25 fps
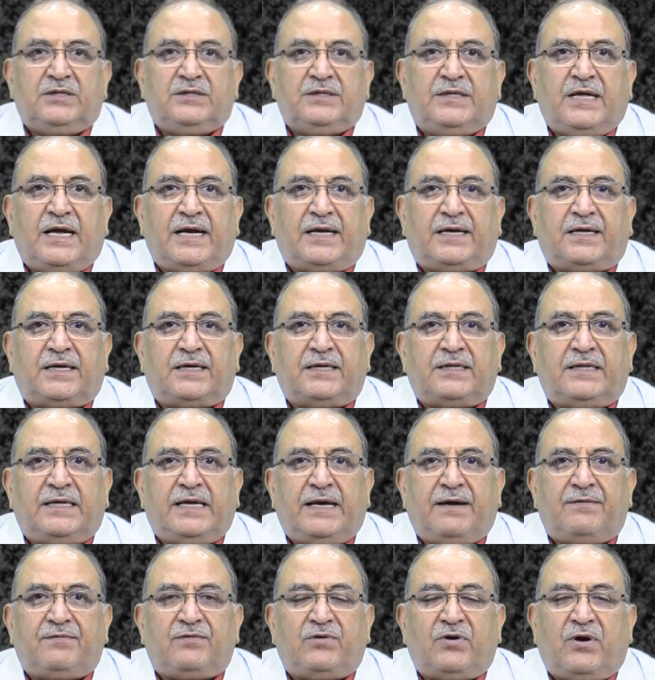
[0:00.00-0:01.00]
that uh, they
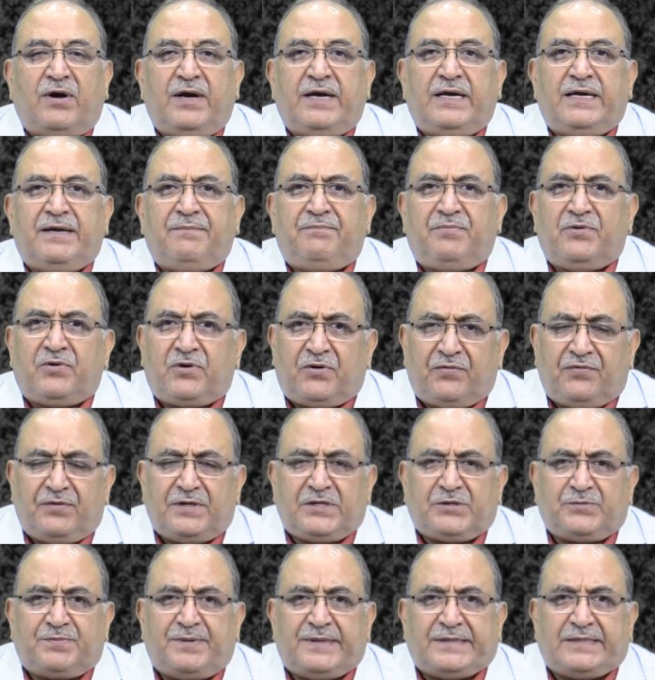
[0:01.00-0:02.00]
have joined a
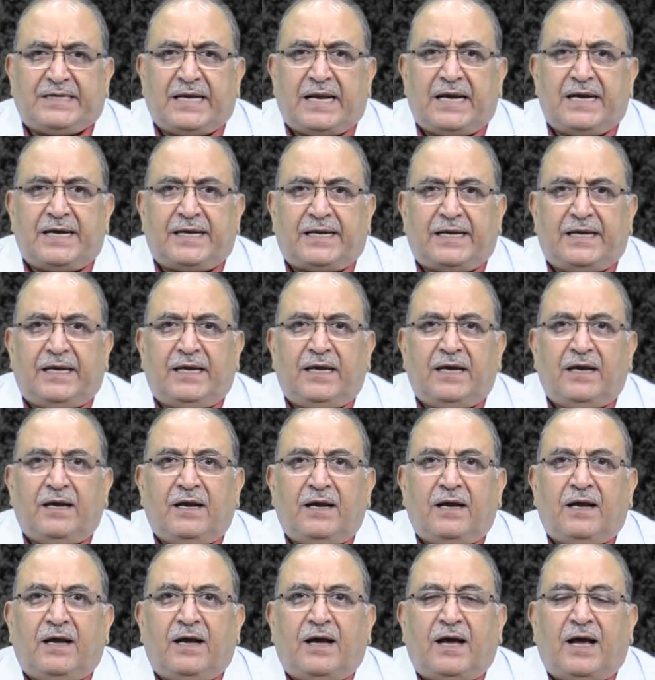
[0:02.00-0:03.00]
beautiful specialty
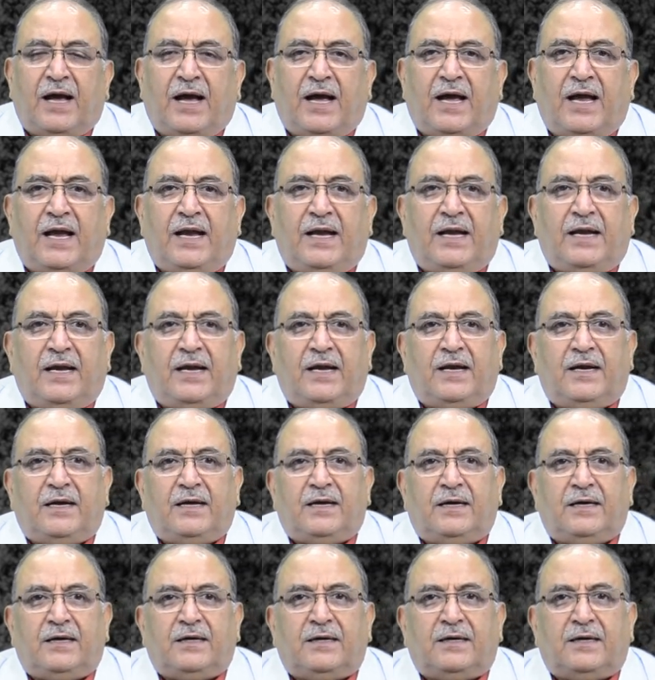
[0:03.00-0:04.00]
and
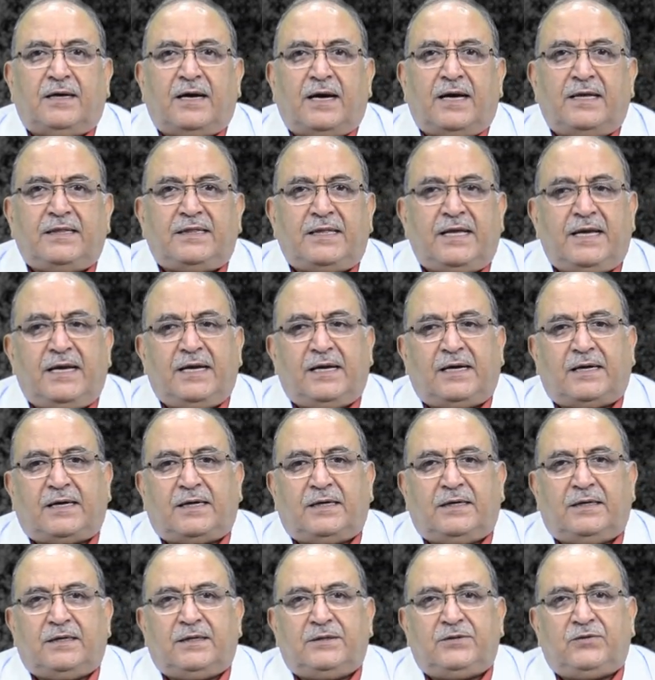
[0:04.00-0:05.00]
uh, I think
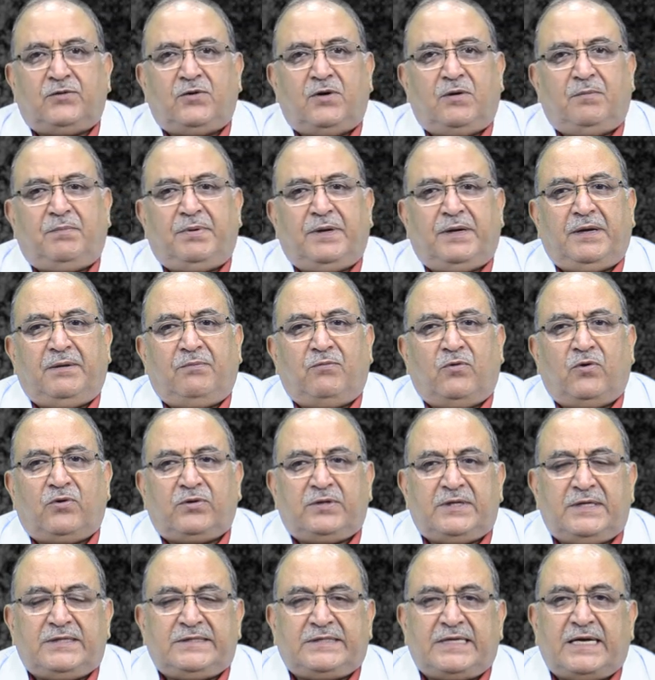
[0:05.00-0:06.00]
uh, you will be more
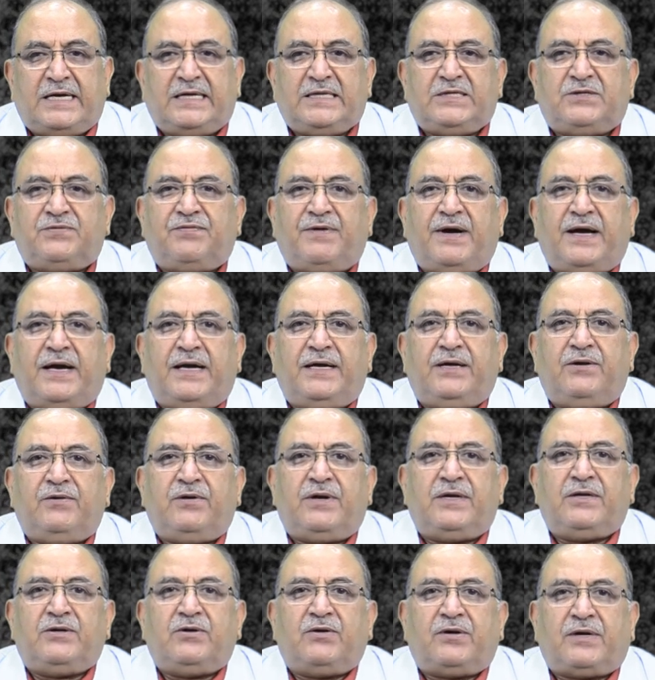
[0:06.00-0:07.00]
than satisfied
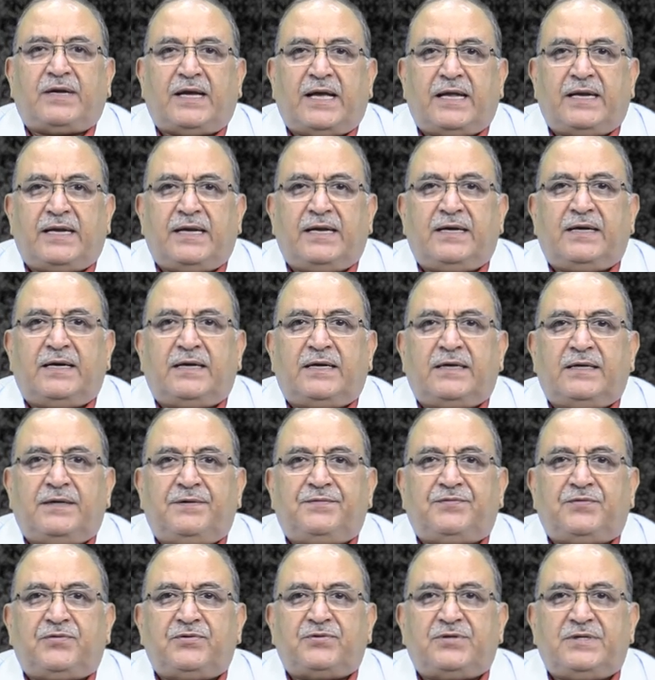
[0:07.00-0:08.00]
during your career
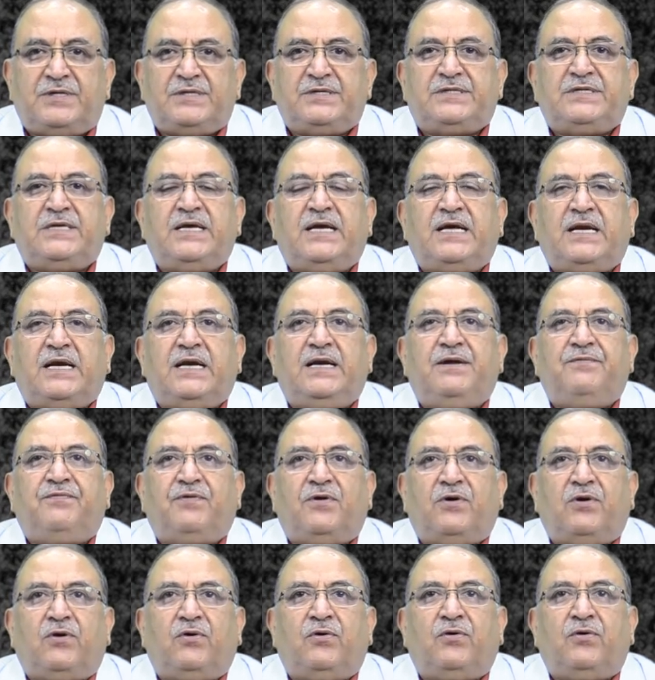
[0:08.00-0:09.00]
if you sincerely
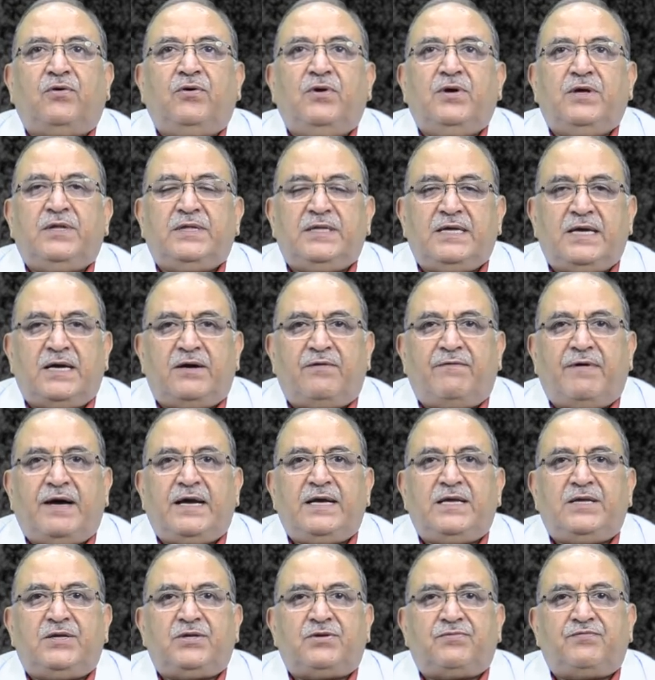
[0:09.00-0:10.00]
follow the
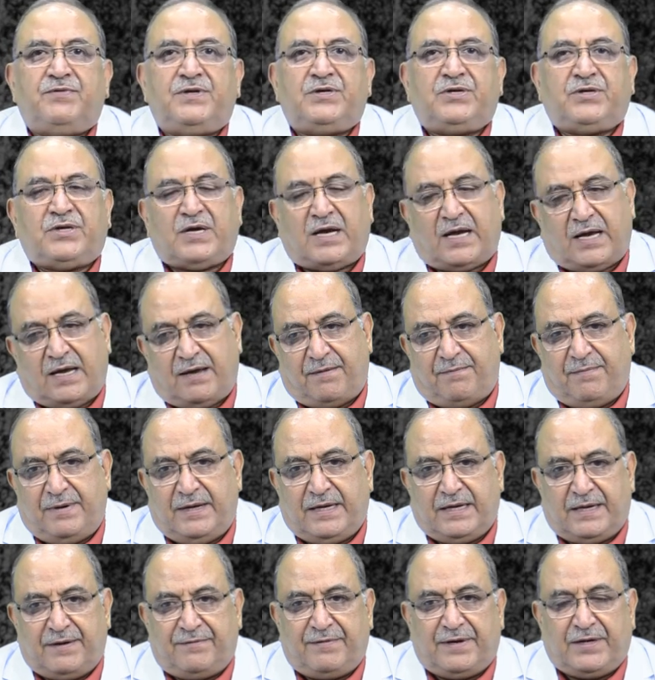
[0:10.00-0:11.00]
advice which I have
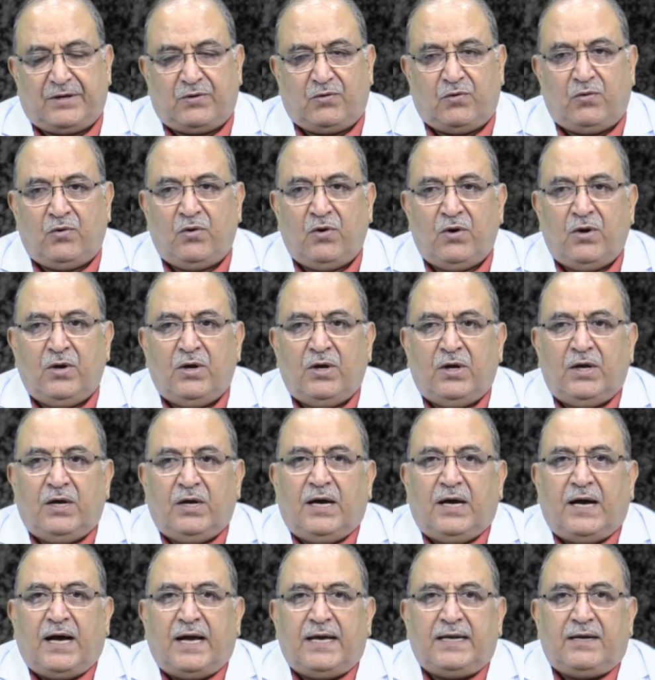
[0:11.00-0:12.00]
been giving you.
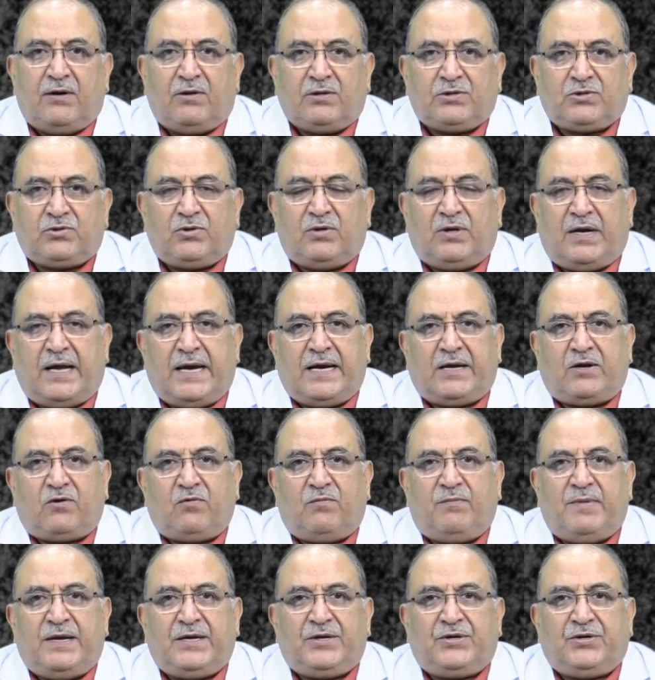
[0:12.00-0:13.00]
I'll also like to
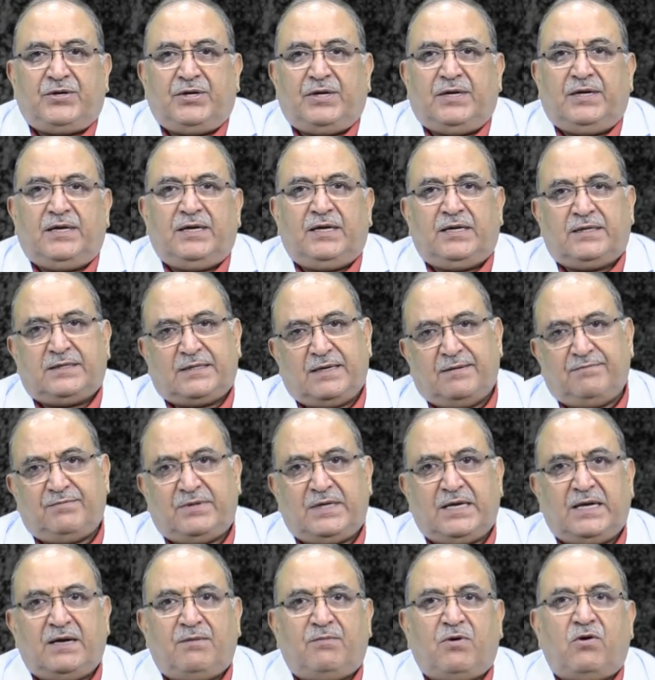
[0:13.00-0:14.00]
mention
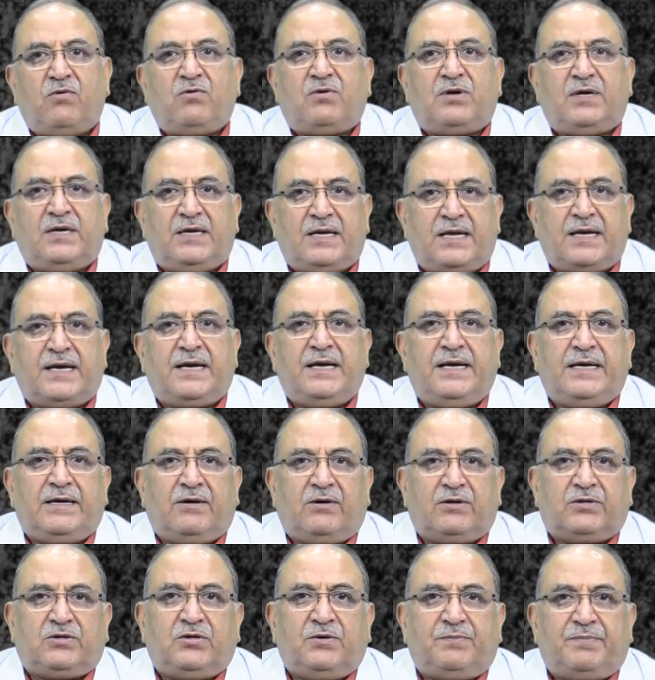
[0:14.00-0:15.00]
something about learning
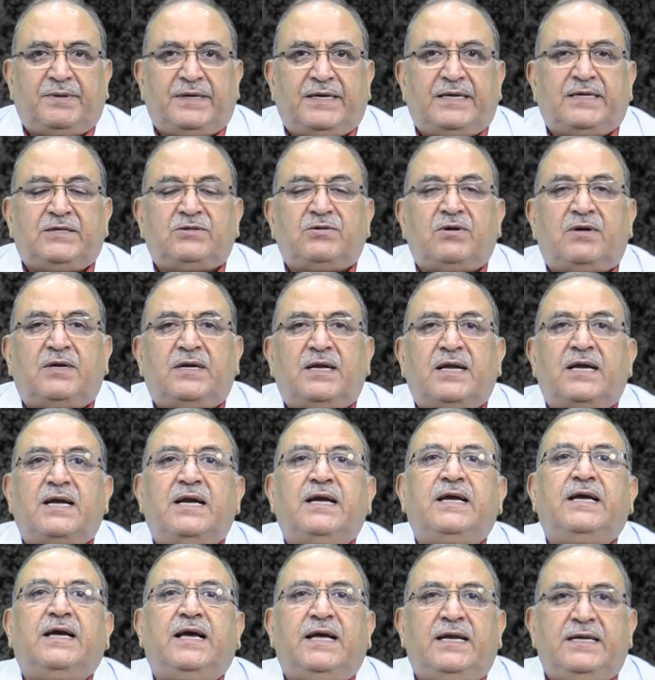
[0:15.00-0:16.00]
orthopedics or
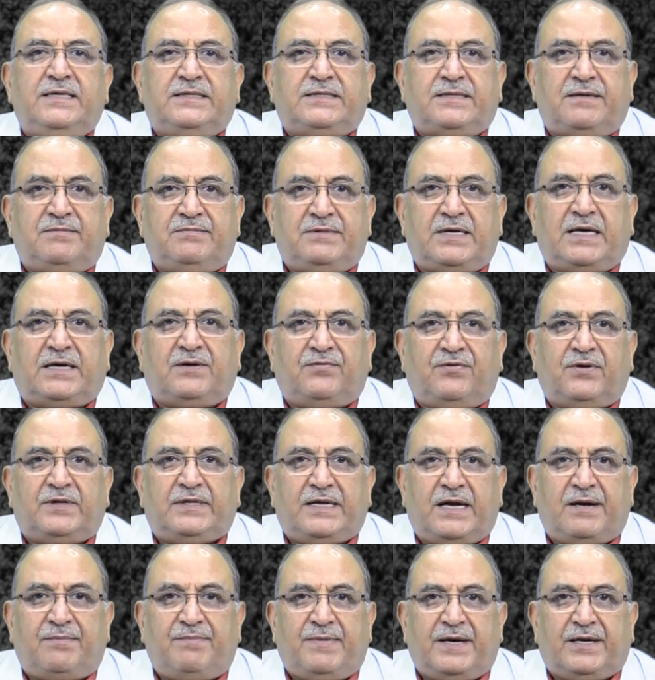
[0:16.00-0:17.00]
learning any subject for
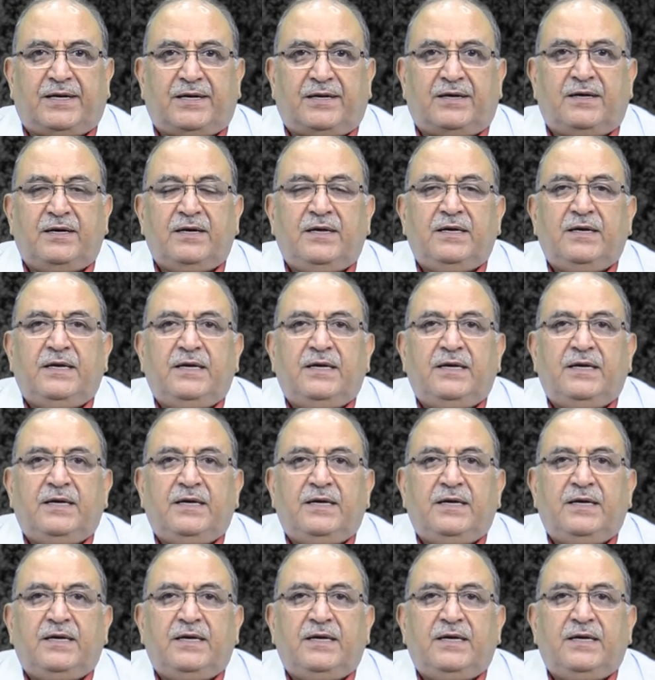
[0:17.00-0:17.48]
that matter.